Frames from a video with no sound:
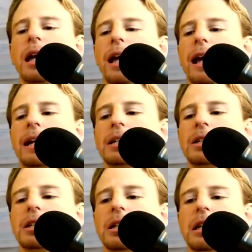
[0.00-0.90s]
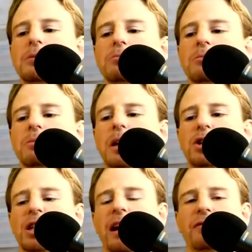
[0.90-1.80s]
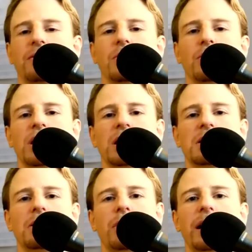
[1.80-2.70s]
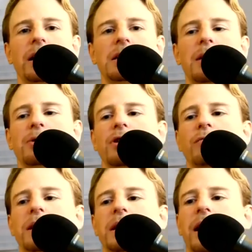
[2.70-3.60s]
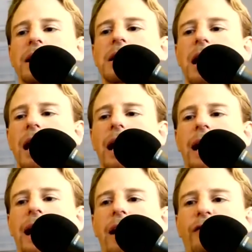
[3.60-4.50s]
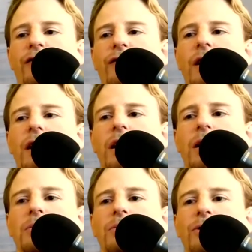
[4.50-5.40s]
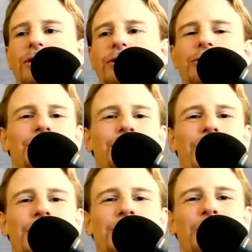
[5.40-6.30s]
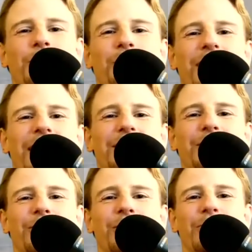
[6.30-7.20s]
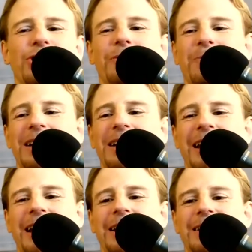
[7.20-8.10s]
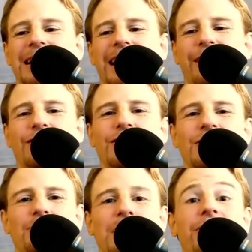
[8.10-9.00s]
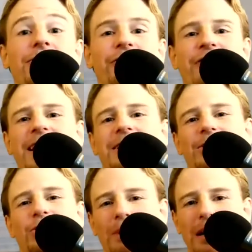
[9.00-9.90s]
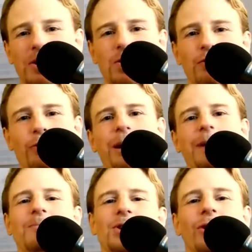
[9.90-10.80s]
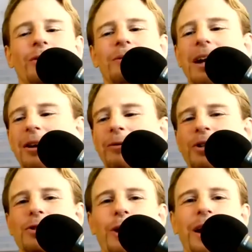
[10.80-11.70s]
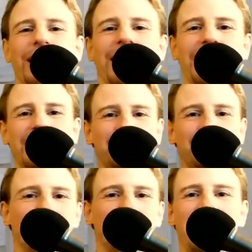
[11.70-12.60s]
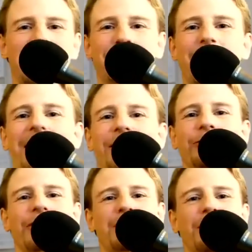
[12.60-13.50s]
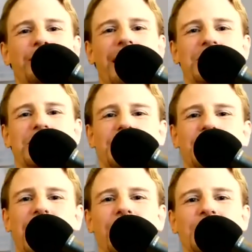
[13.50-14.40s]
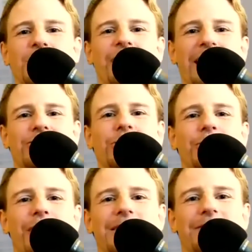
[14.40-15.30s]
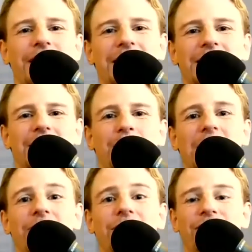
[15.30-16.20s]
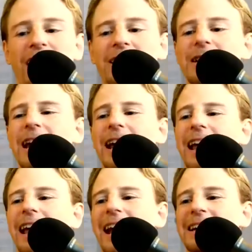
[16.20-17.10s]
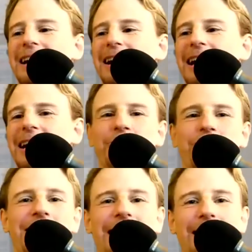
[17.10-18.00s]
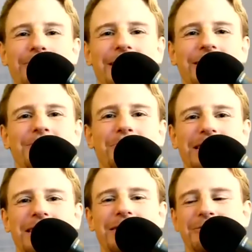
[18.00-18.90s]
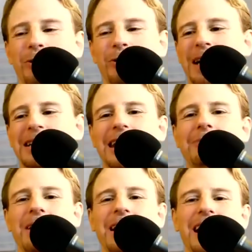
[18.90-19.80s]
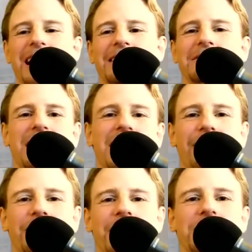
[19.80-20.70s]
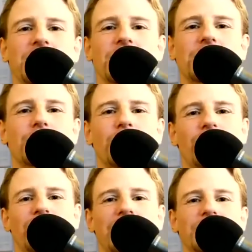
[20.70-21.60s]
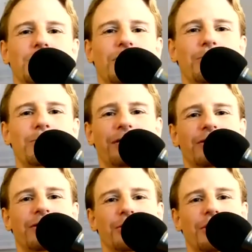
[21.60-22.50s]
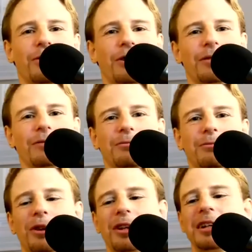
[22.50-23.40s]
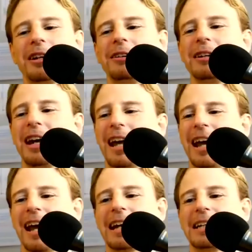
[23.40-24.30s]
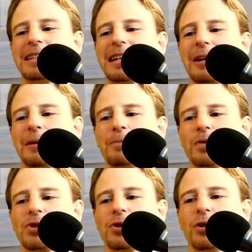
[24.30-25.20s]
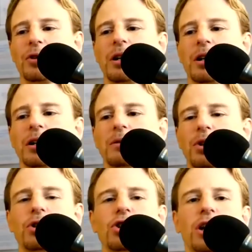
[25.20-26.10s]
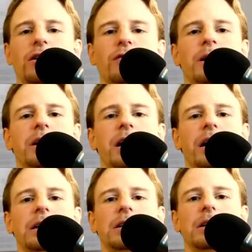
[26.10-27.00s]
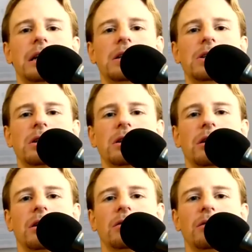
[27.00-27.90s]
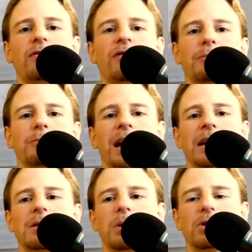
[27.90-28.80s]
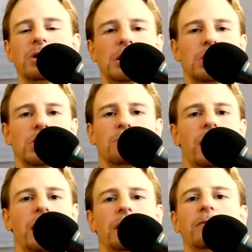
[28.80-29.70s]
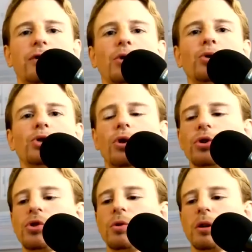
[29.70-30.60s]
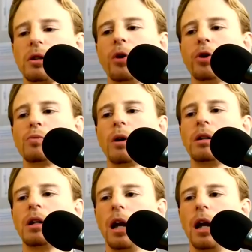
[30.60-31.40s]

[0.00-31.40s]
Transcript: and and just have those as the regular staples of my diet. I have uh, got a good arrangement with my local butcher, and he saves beef fat trimmings for me. So once a week, I get a big bag of a couple of pounds pounds of actual grass-fed beef fat and I fry that up in butter or in ghee, and I have that just with the meals, with the breakfast or with the with the dinner, and um, so a huge chunk of my diet is uh, fat based because this is my fuel source now as well.